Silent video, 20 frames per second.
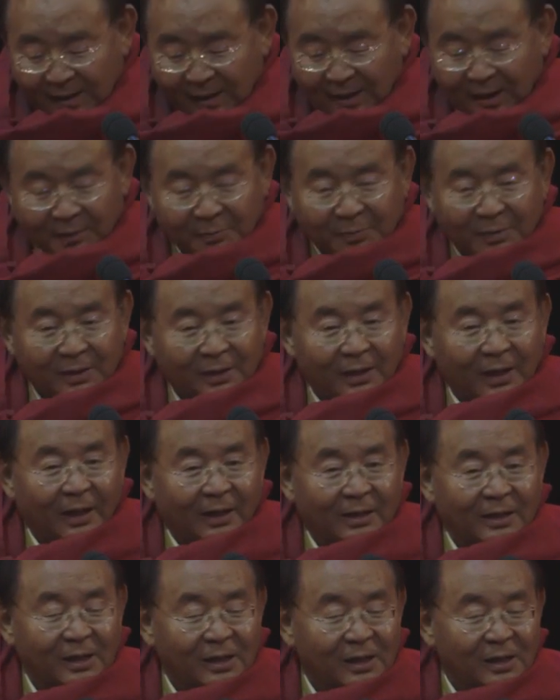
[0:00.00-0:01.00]
It's a bit
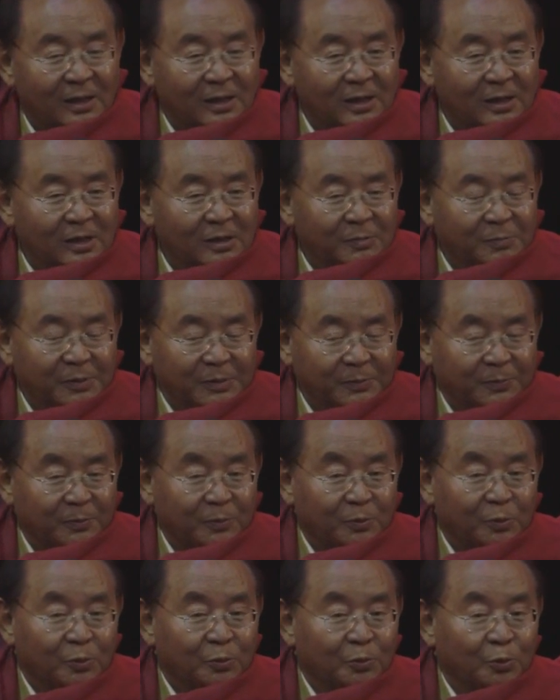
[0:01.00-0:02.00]
like
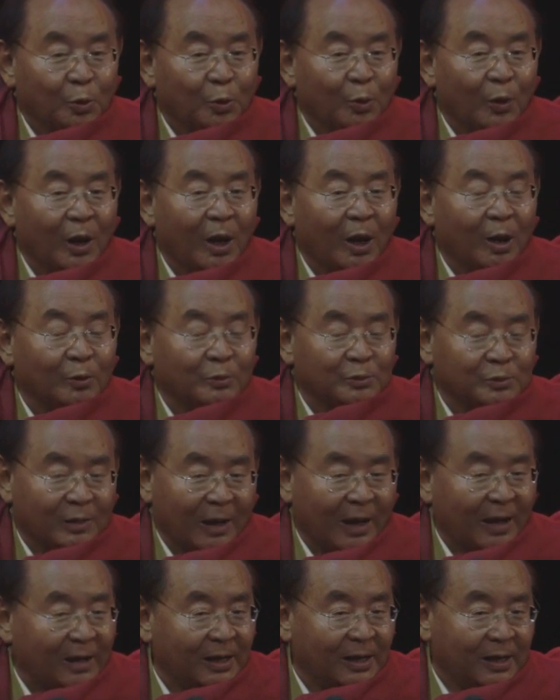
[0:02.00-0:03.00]
people who know how to.
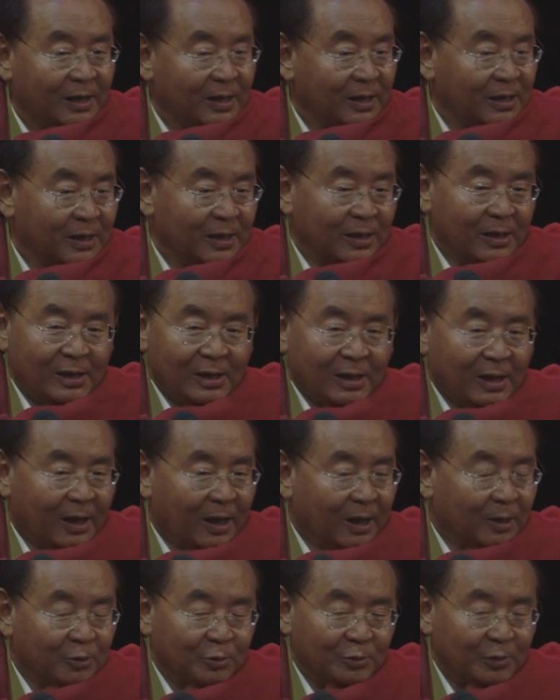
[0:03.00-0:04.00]
I,
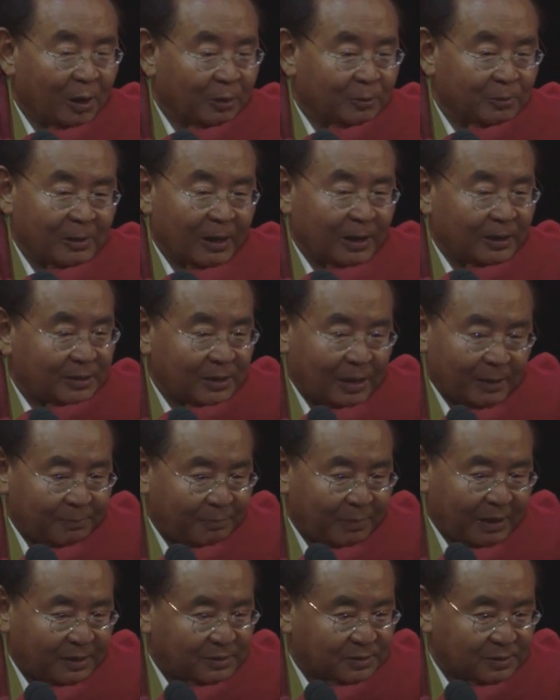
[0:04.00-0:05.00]
I don't know how to ride
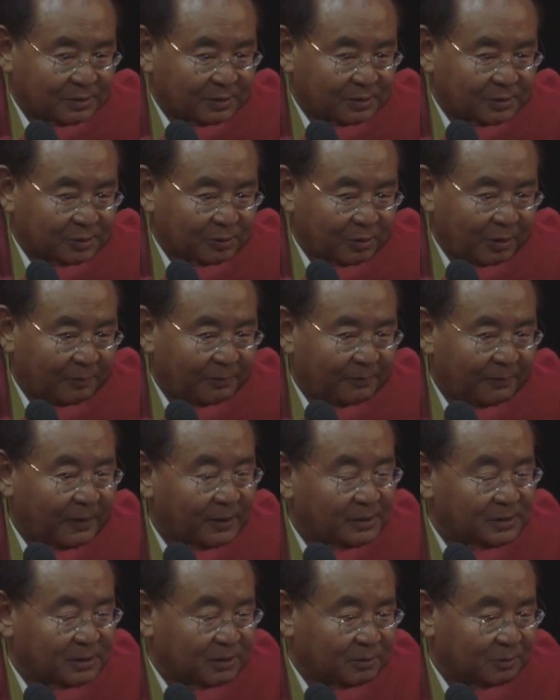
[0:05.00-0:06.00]
bicycle, so I'm
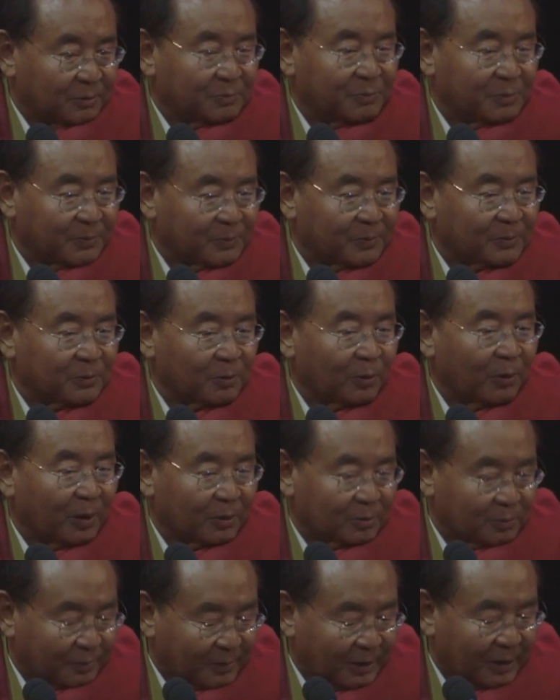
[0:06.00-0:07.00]
fascinated with people who know how
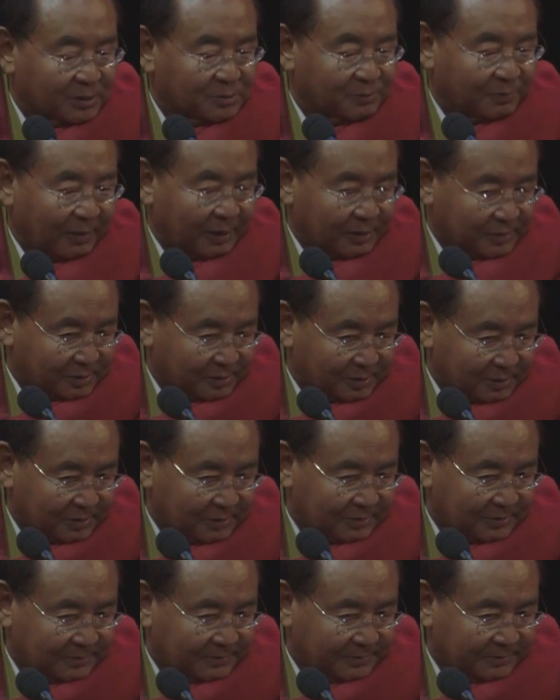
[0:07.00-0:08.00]
to ride bicycle.
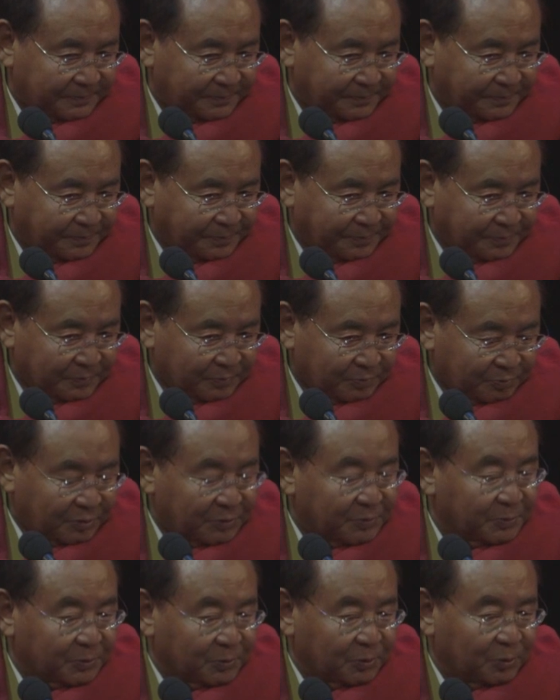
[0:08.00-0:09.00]

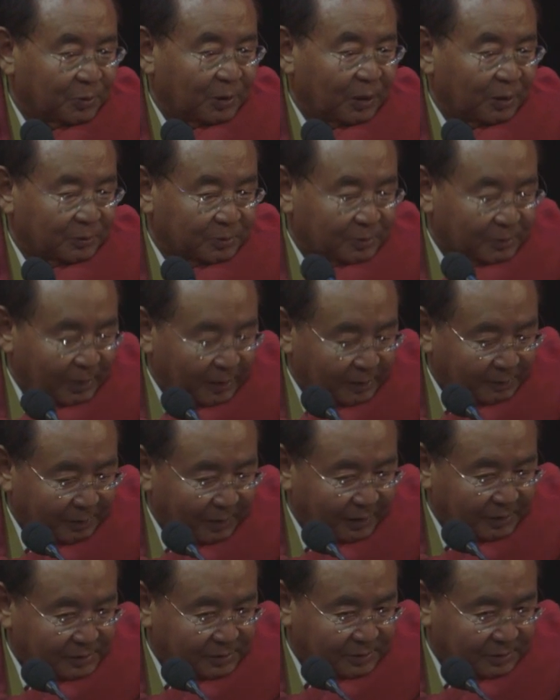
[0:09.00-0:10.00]
People know how to ride
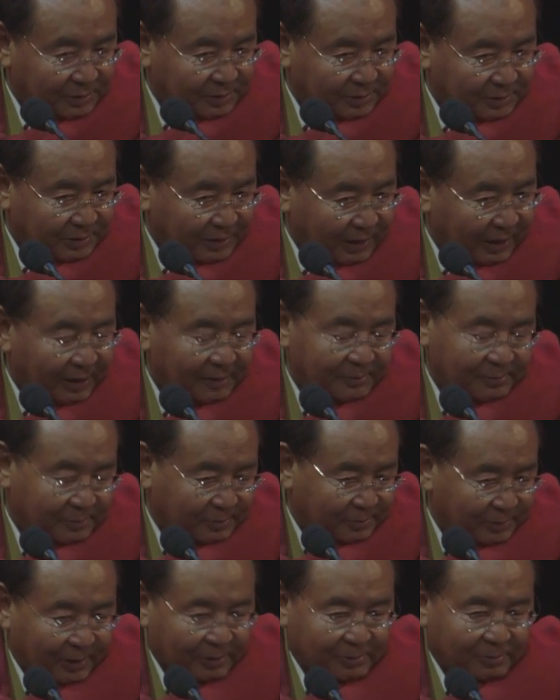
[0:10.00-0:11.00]
bicycles. I
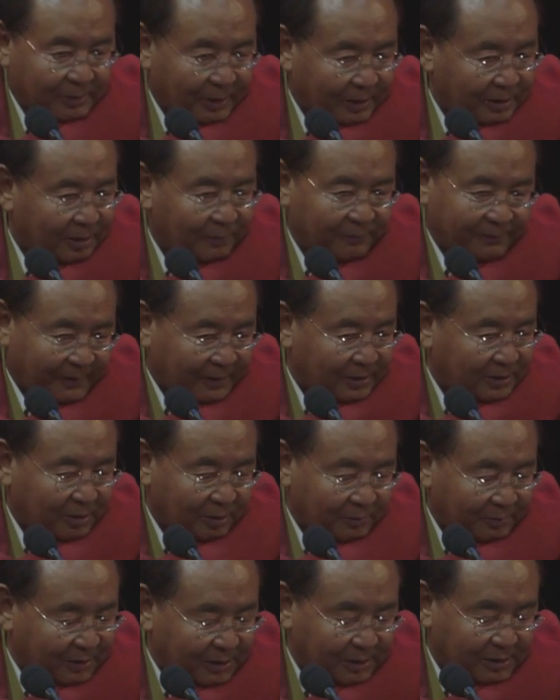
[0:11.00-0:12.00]
tried to ride, I fell
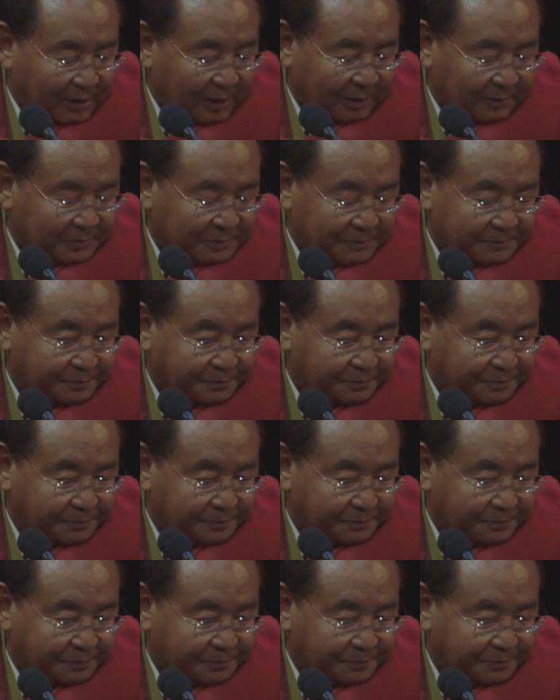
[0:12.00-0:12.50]
down many times.